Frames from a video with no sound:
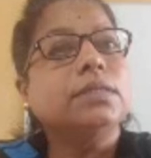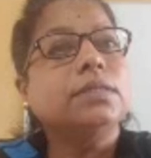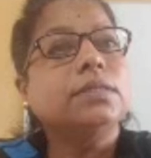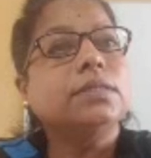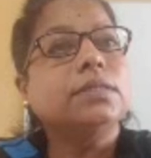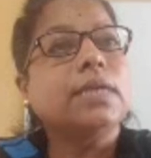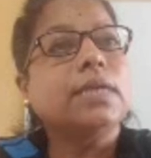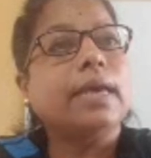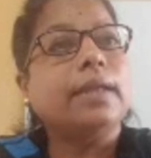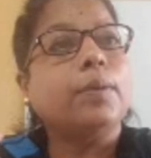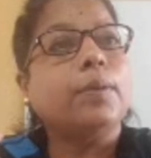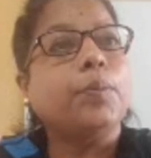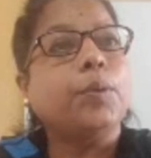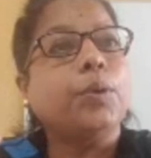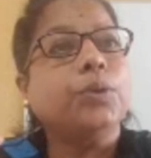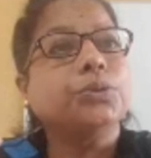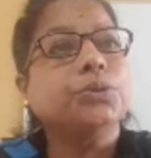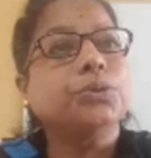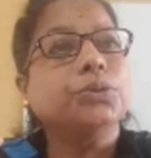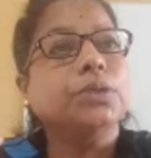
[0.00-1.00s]
an
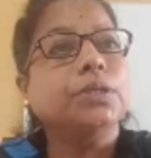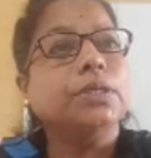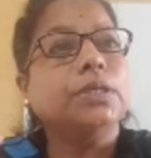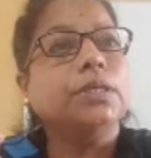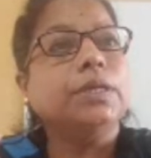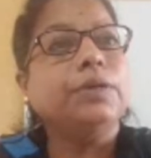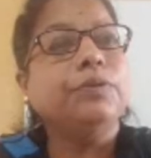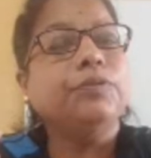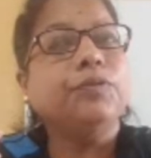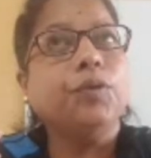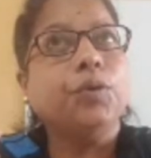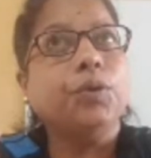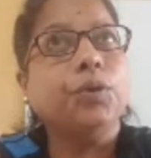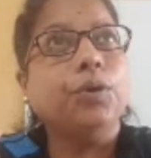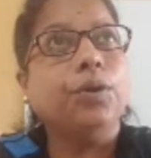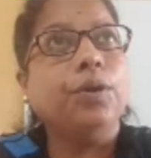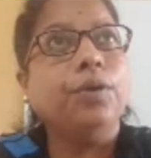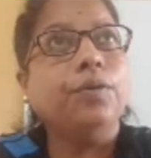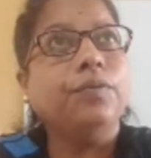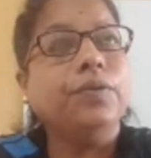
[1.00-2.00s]
opportunity for
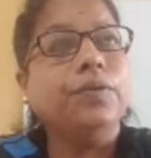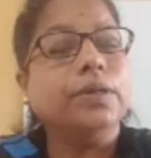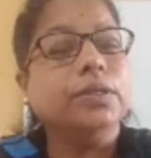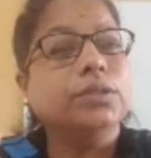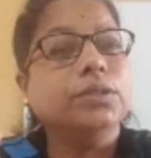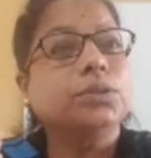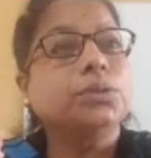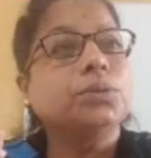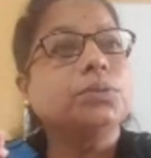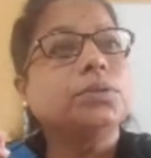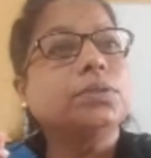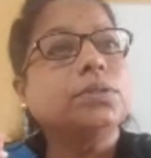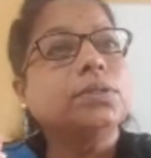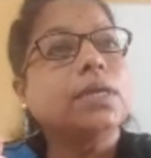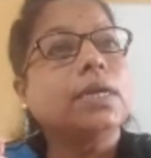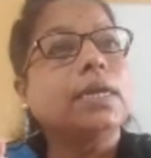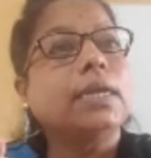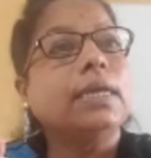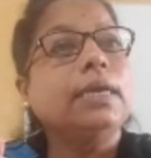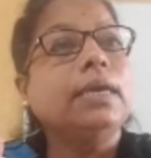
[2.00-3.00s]
all of us to
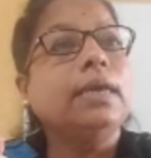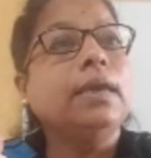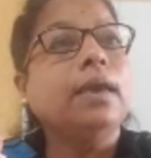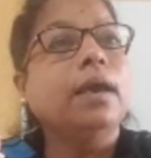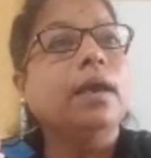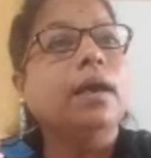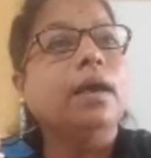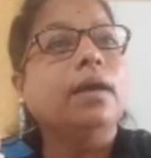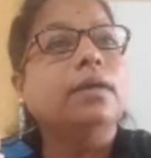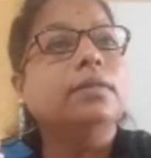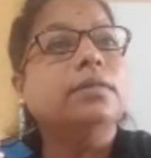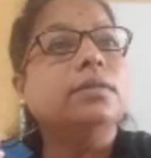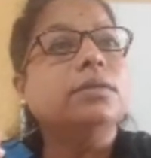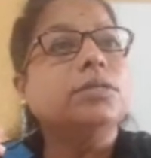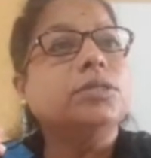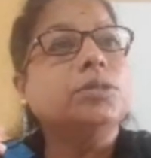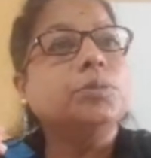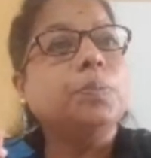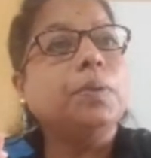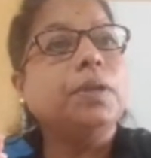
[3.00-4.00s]
study the
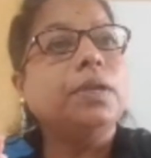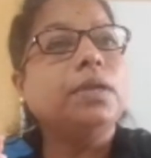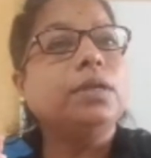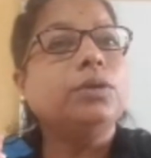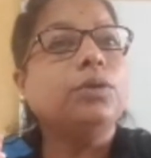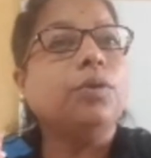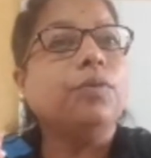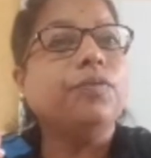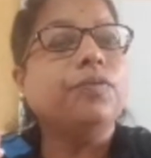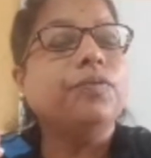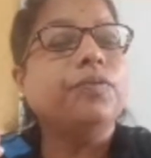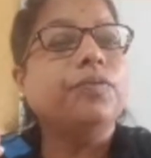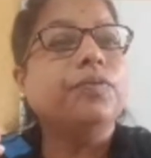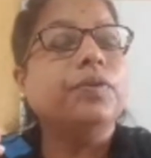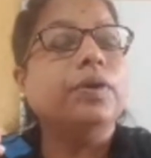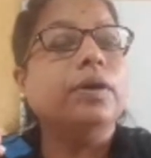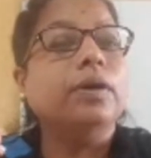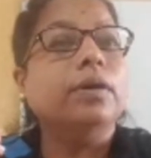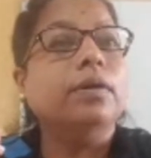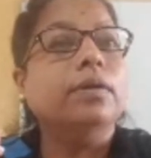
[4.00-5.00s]
spirit of
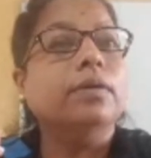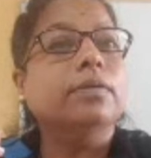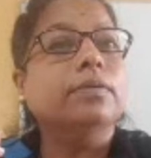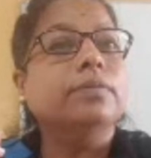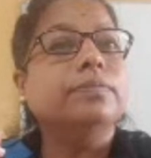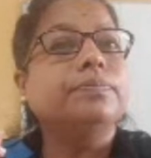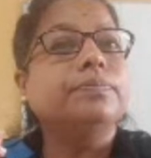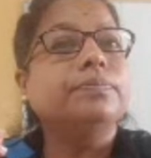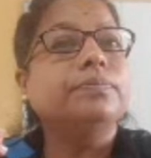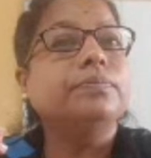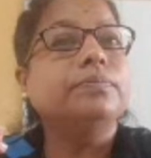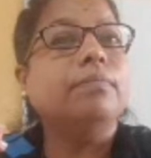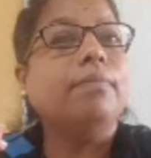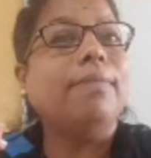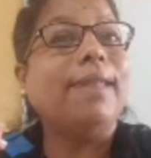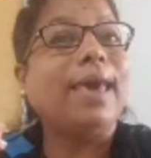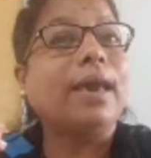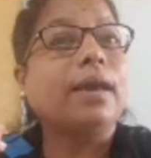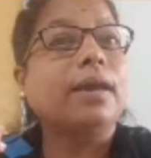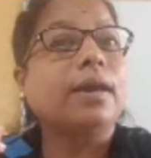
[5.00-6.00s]

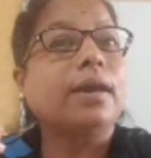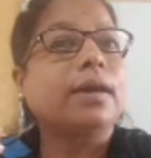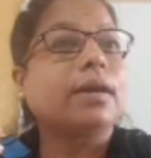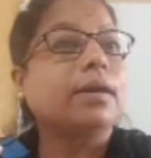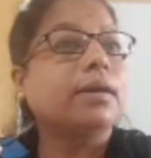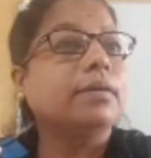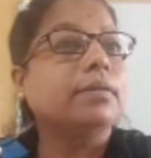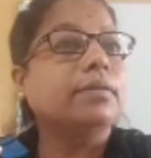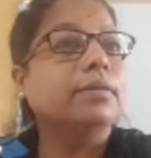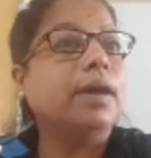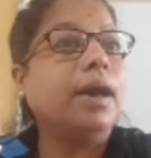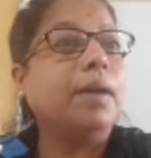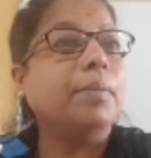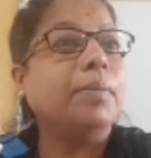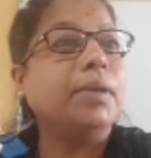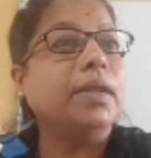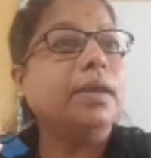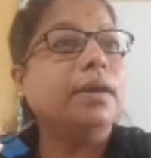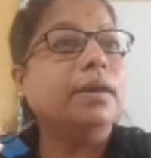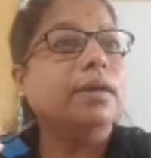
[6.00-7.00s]
black
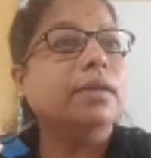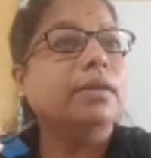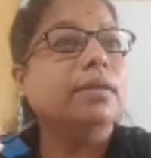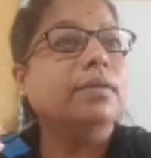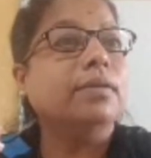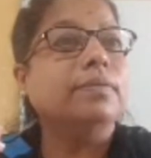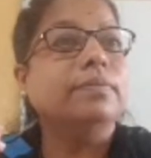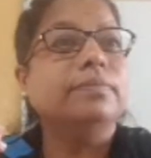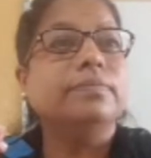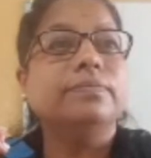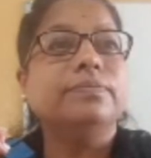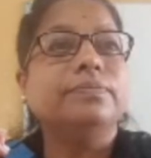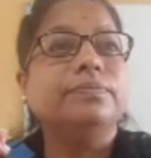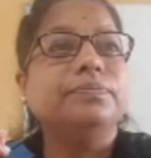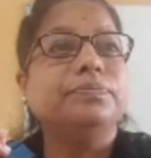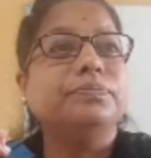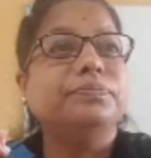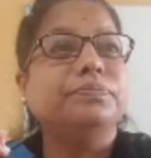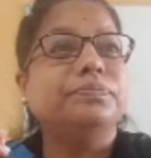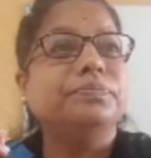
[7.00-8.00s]
American
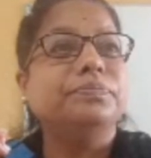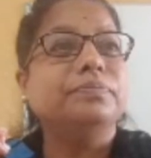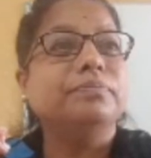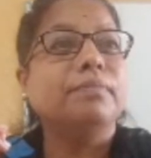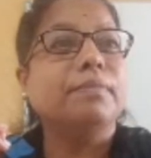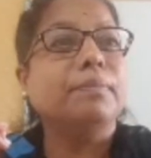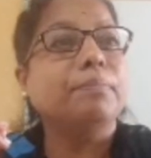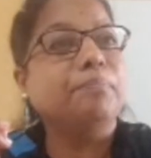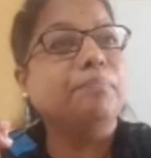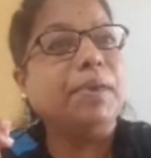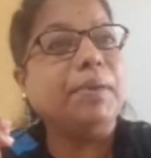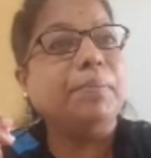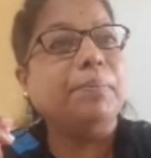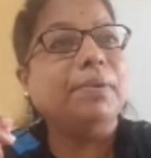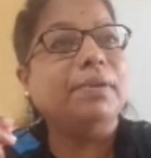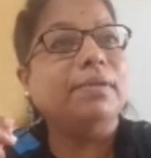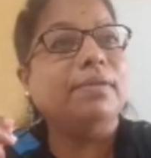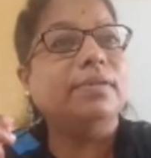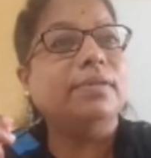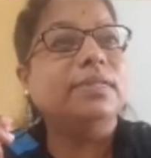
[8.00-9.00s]

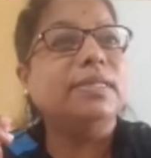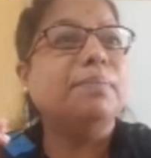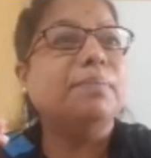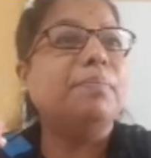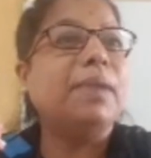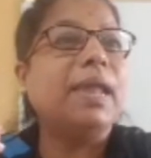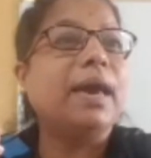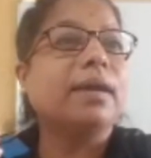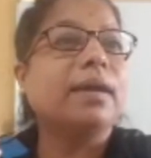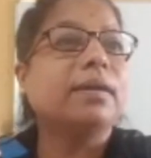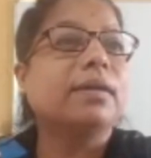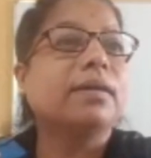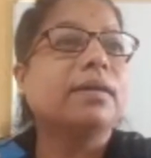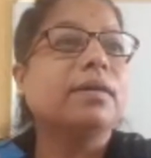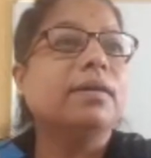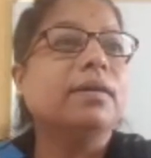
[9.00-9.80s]
people, the black